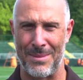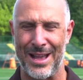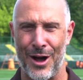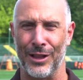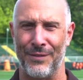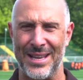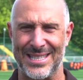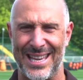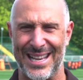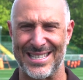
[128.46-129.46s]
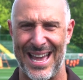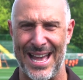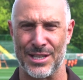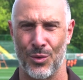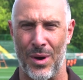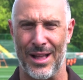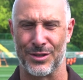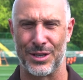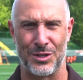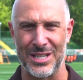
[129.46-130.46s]
make all of his kicks as well.
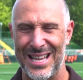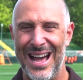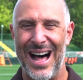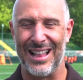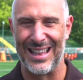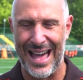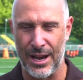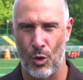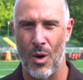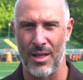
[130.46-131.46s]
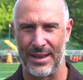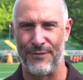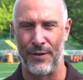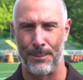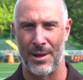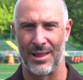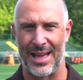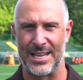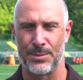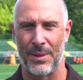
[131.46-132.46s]
So just a lot of quality football
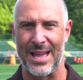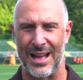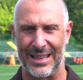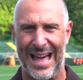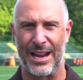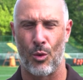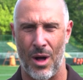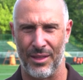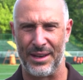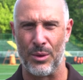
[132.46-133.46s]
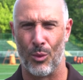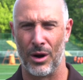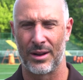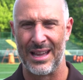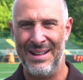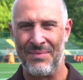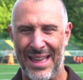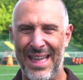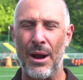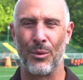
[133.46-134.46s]
on display, a lot of quality work,
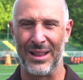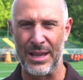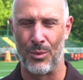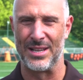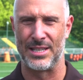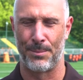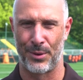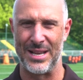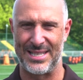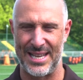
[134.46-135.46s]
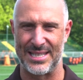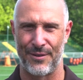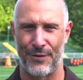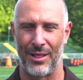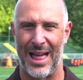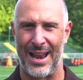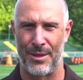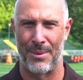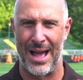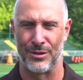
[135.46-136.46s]
and that really was the preseason for a lot of
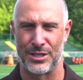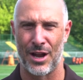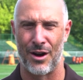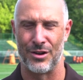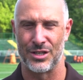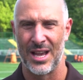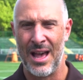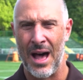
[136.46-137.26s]
the Browns starters.